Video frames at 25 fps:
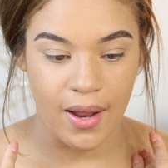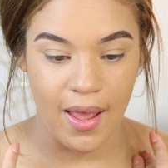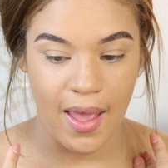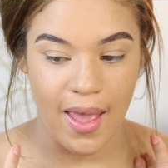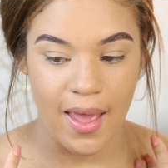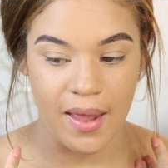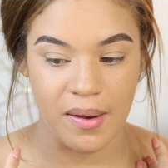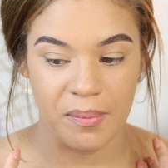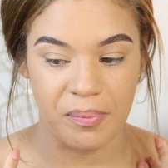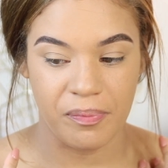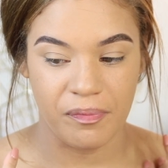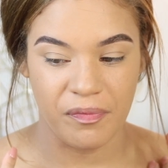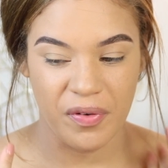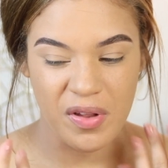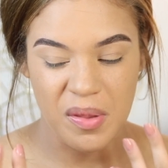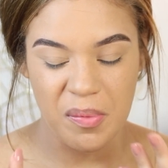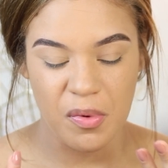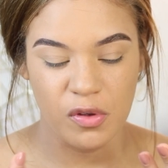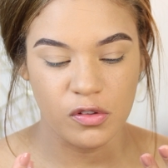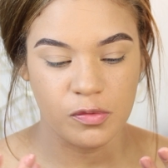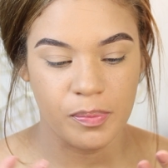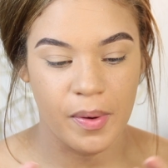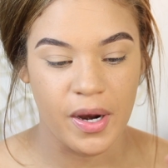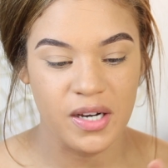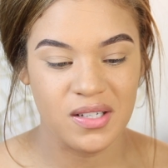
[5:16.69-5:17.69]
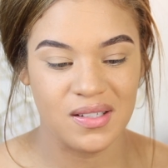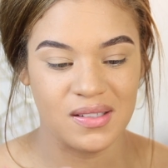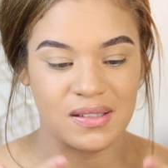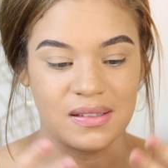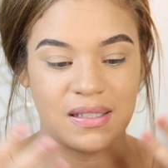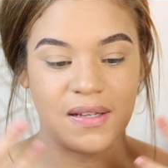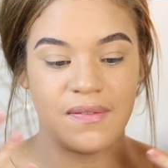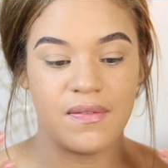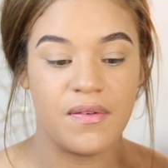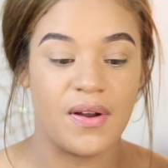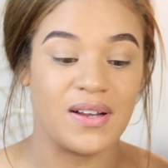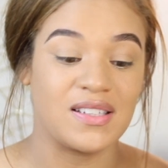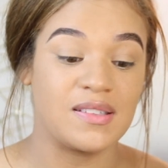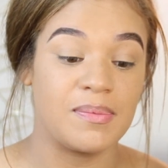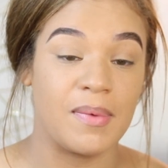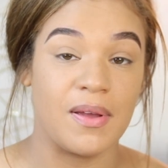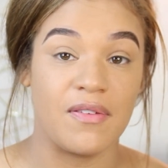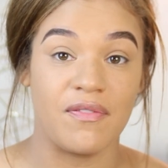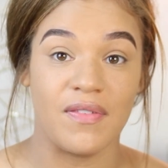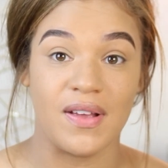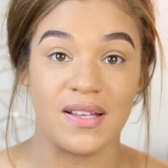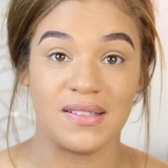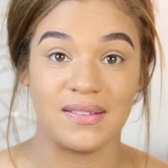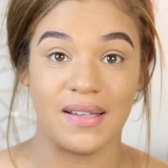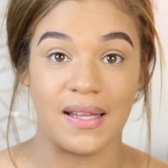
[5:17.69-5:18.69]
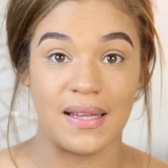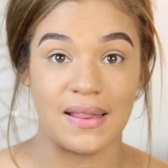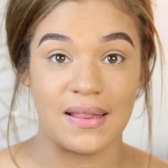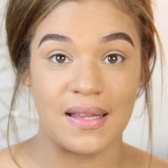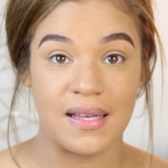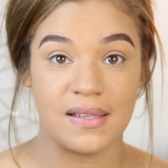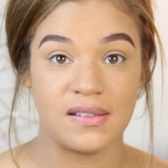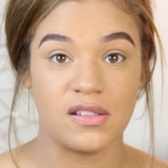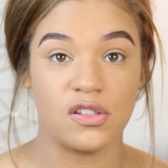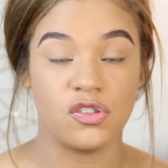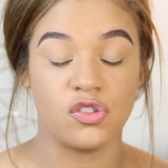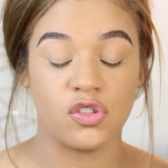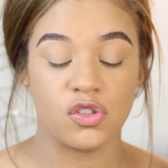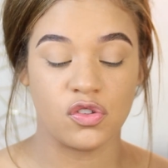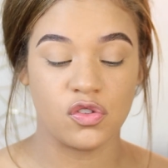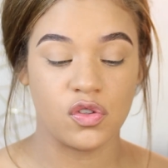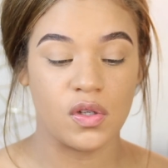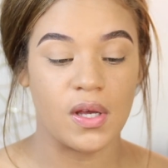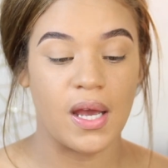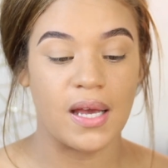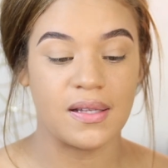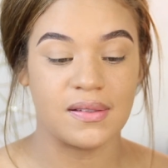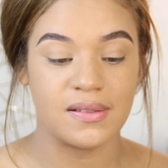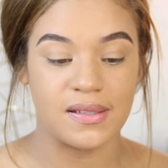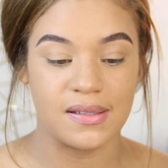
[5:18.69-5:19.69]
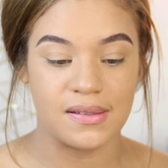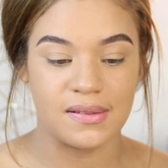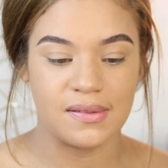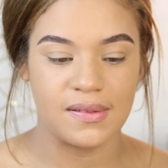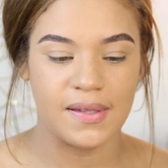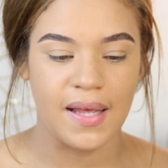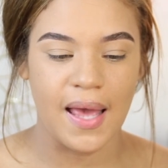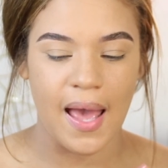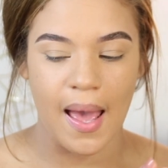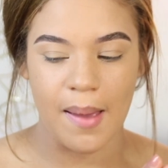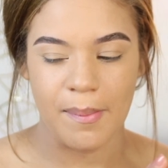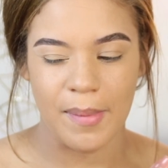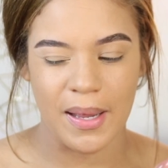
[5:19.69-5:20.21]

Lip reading: And for the most part, just leave the rest of my face like this just so you guys can see it.